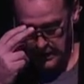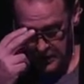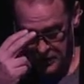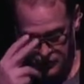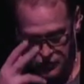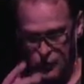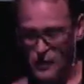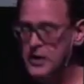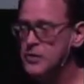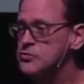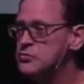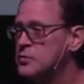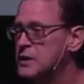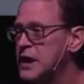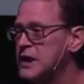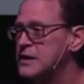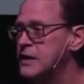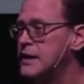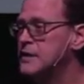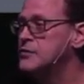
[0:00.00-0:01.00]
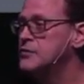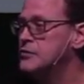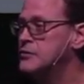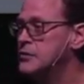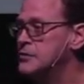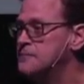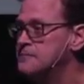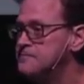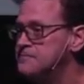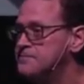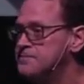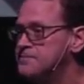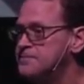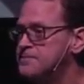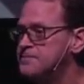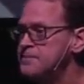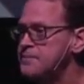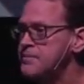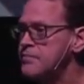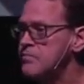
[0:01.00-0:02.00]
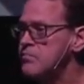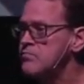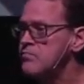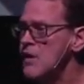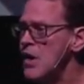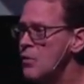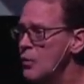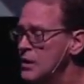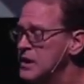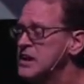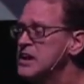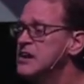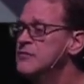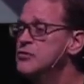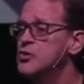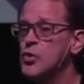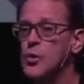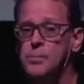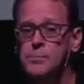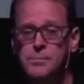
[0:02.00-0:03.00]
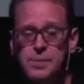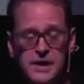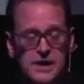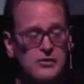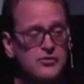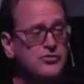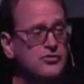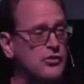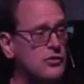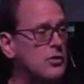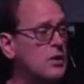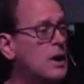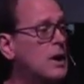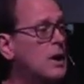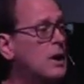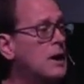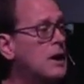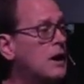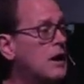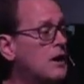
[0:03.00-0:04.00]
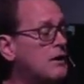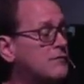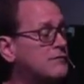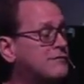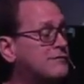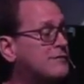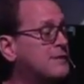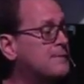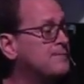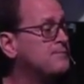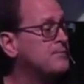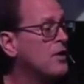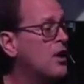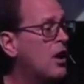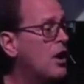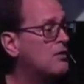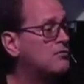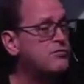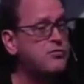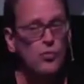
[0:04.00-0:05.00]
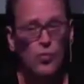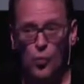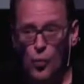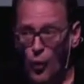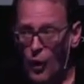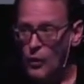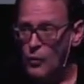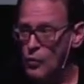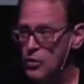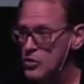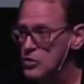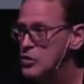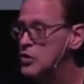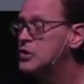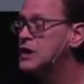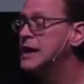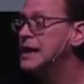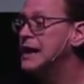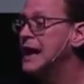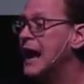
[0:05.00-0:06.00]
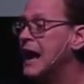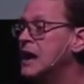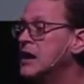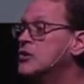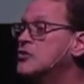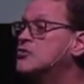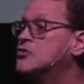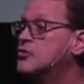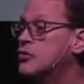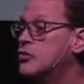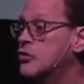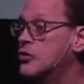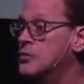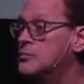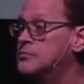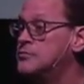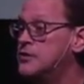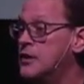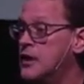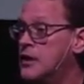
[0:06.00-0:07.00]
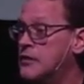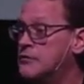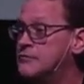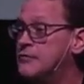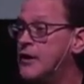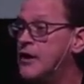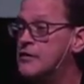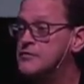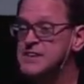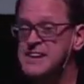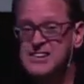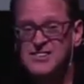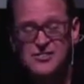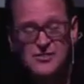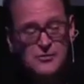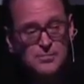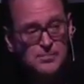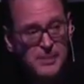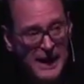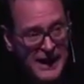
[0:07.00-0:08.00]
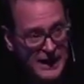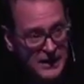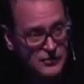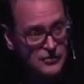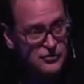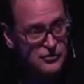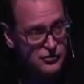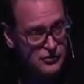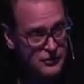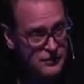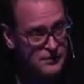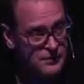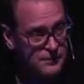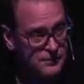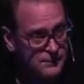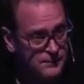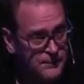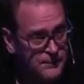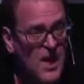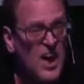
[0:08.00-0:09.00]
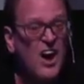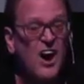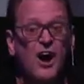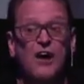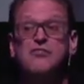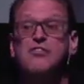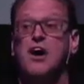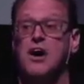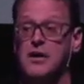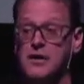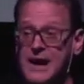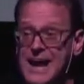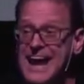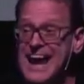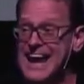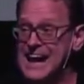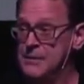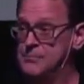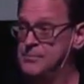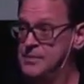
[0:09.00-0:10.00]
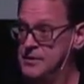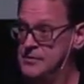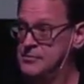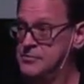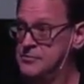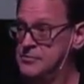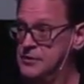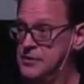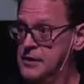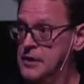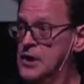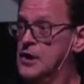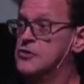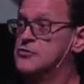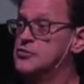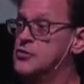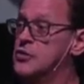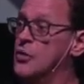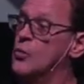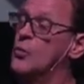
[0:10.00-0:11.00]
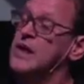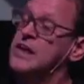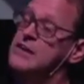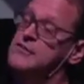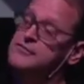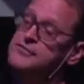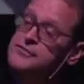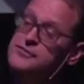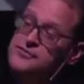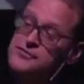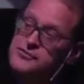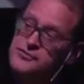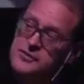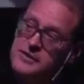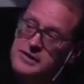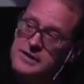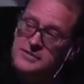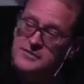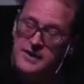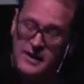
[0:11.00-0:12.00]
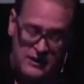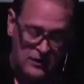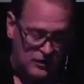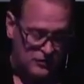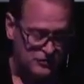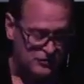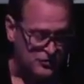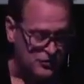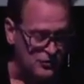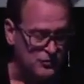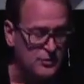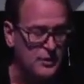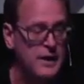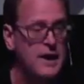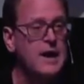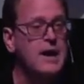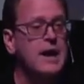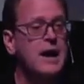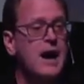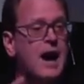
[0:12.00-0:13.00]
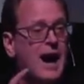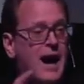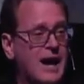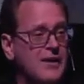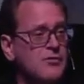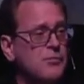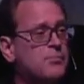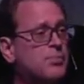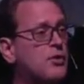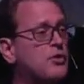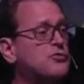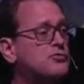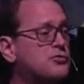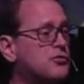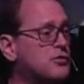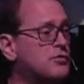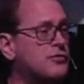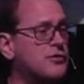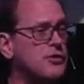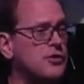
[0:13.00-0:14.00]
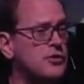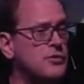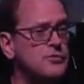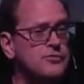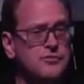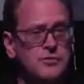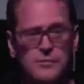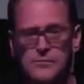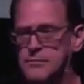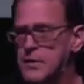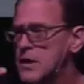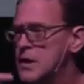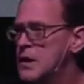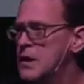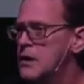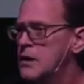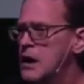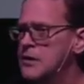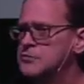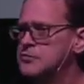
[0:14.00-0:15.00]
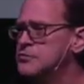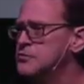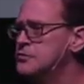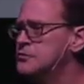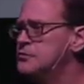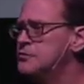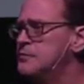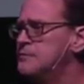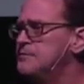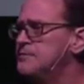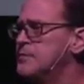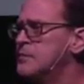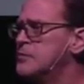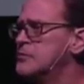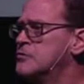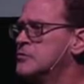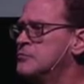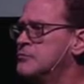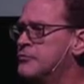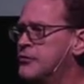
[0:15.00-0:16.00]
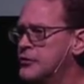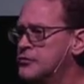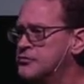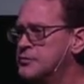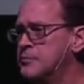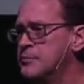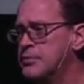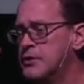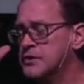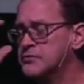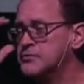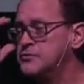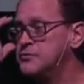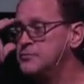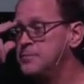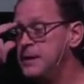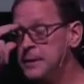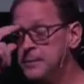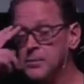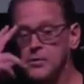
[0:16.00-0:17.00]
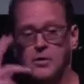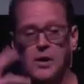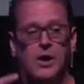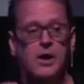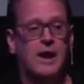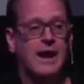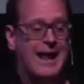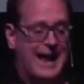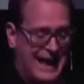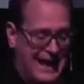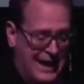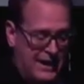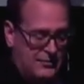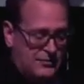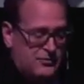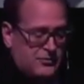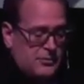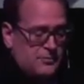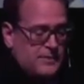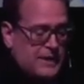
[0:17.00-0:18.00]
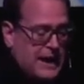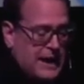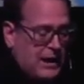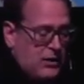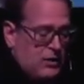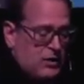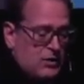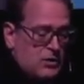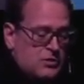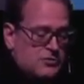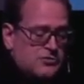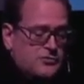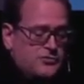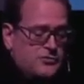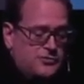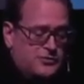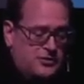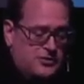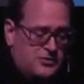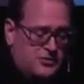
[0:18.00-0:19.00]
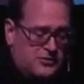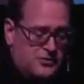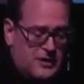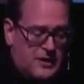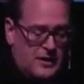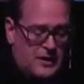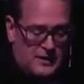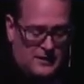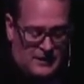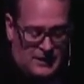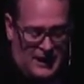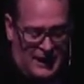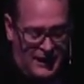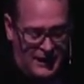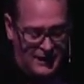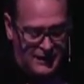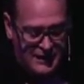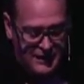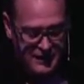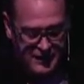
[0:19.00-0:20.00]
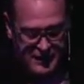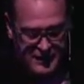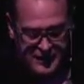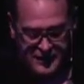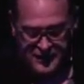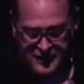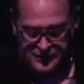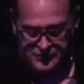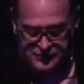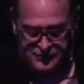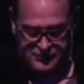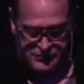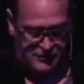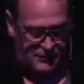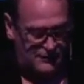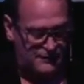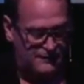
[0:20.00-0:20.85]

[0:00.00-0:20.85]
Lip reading: So here's what I'd like to do. I want to give you a picture of what we're looking at in terms of expansion of our campus so that we can facilitate our children. I have a brochure for you. Some ushers, some First Impressions people are going to hand something out. It looks just like this.